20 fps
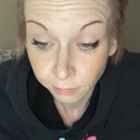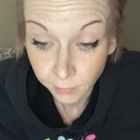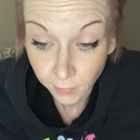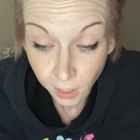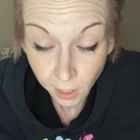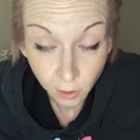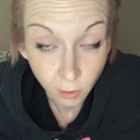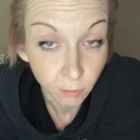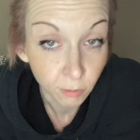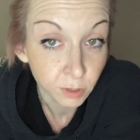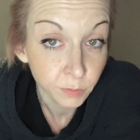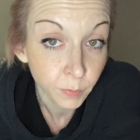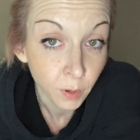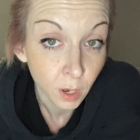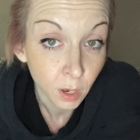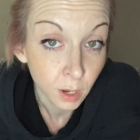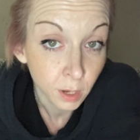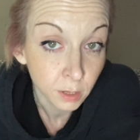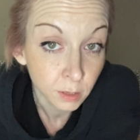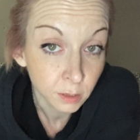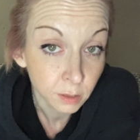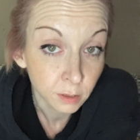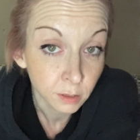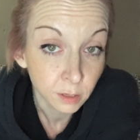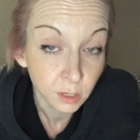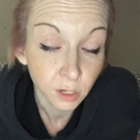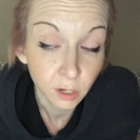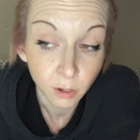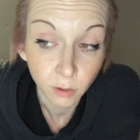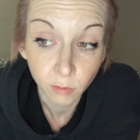I don't respond.
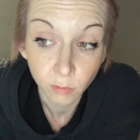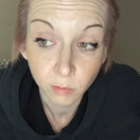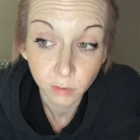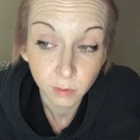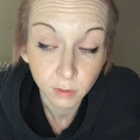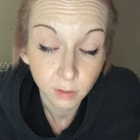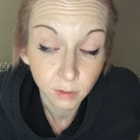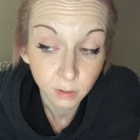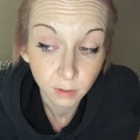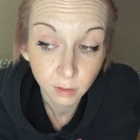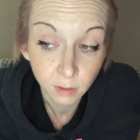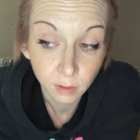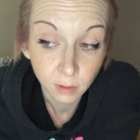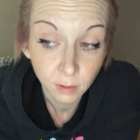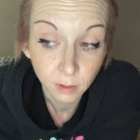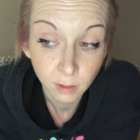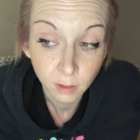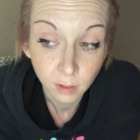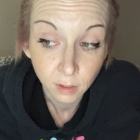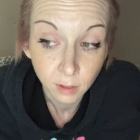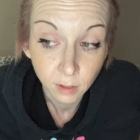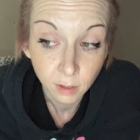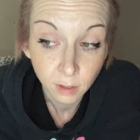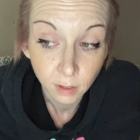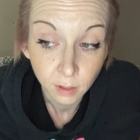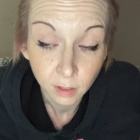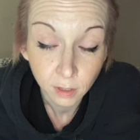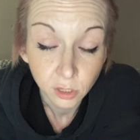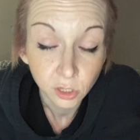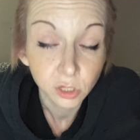You know,
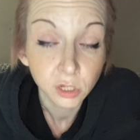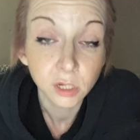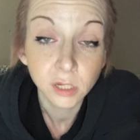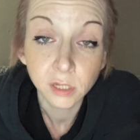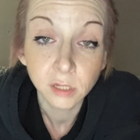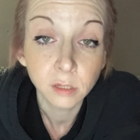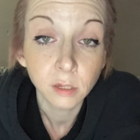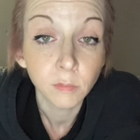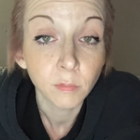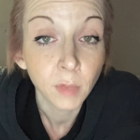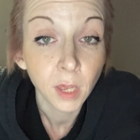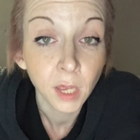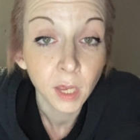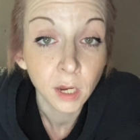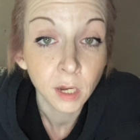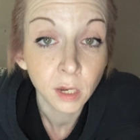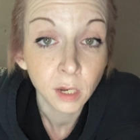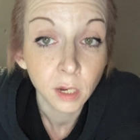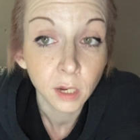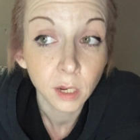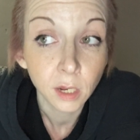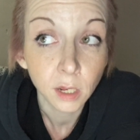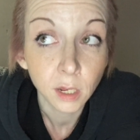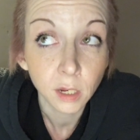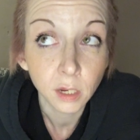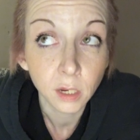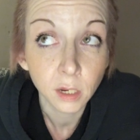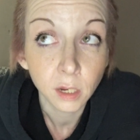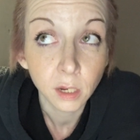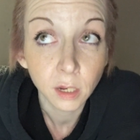she's made
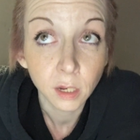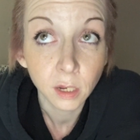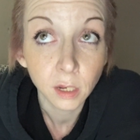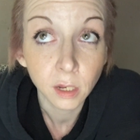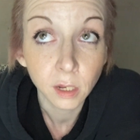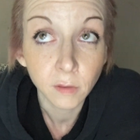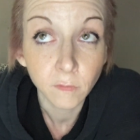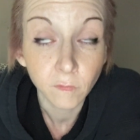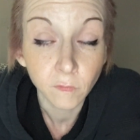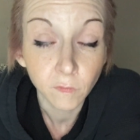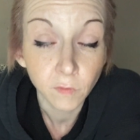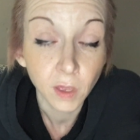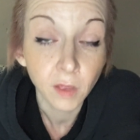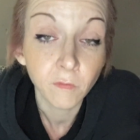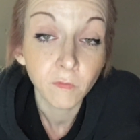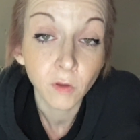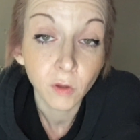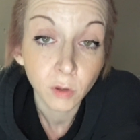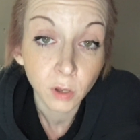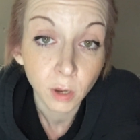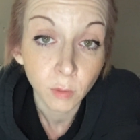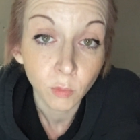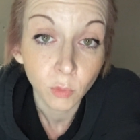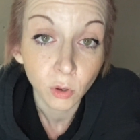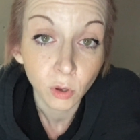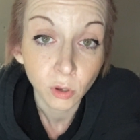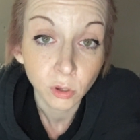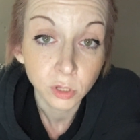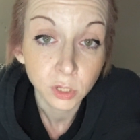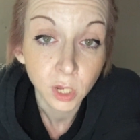fake phone
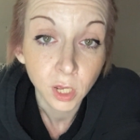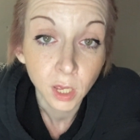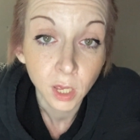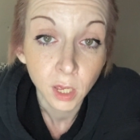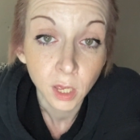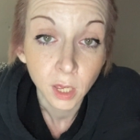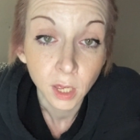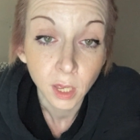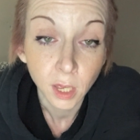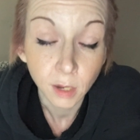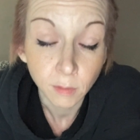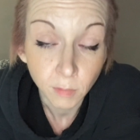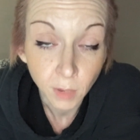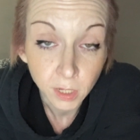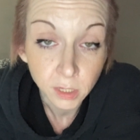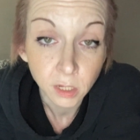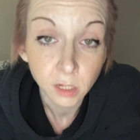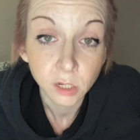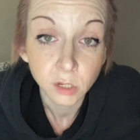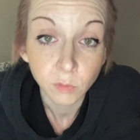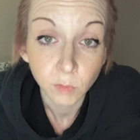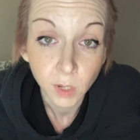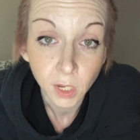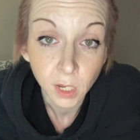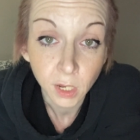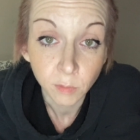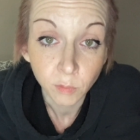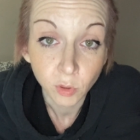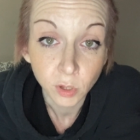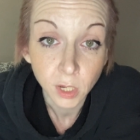numbers and messaged
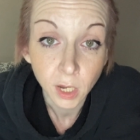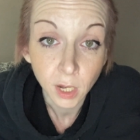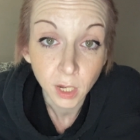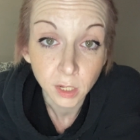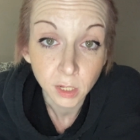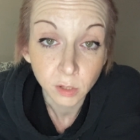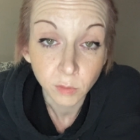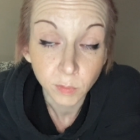me pretending to